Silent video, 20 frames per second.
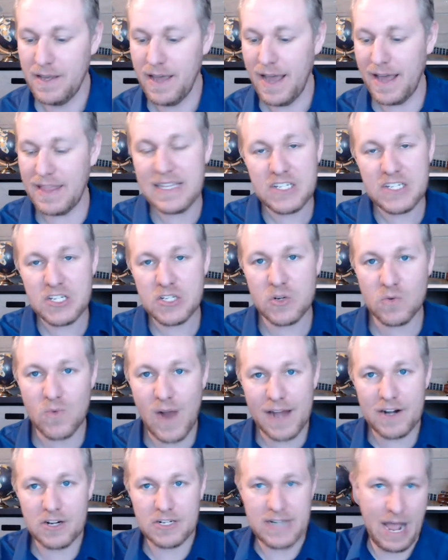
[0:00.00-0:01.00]
And this is a
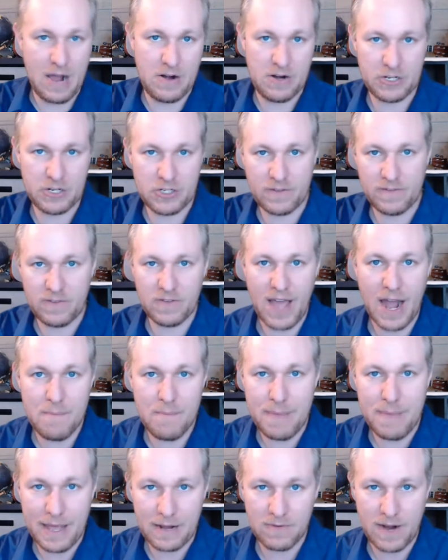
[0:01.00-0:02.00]
writer downer. So if you've got a
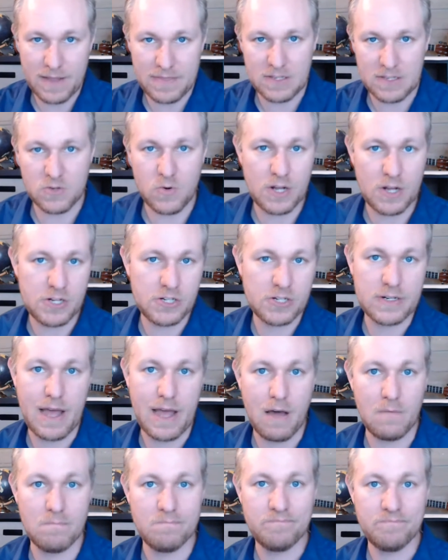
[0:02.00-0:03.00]
pen, write this question
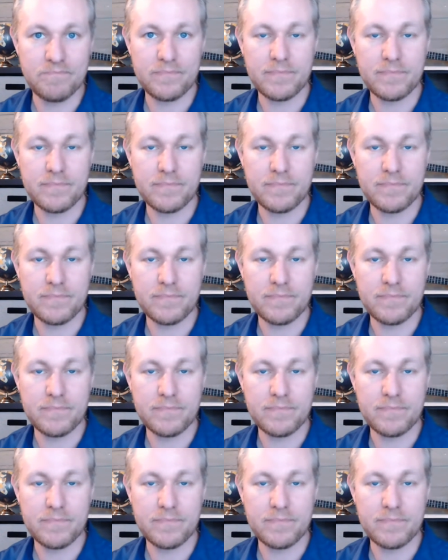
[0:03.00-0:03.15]
down.